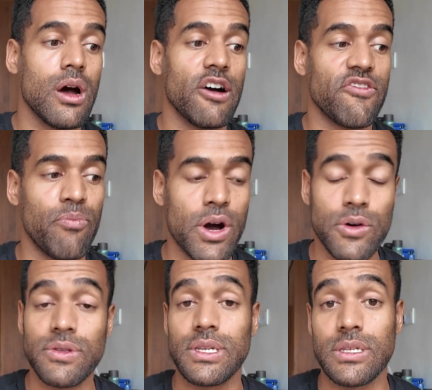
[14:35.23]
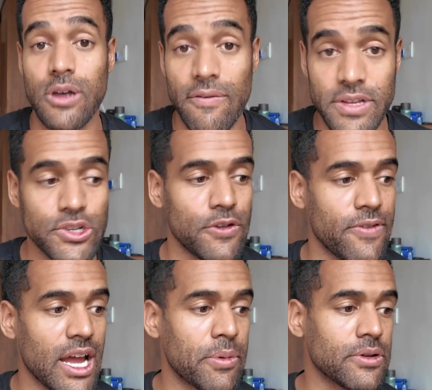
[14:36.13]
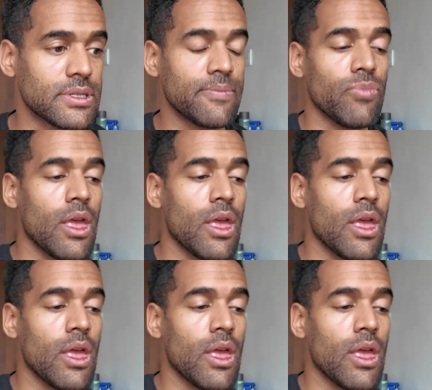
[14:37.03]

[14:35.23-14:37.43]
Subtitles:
of bones and soft tissue fibers.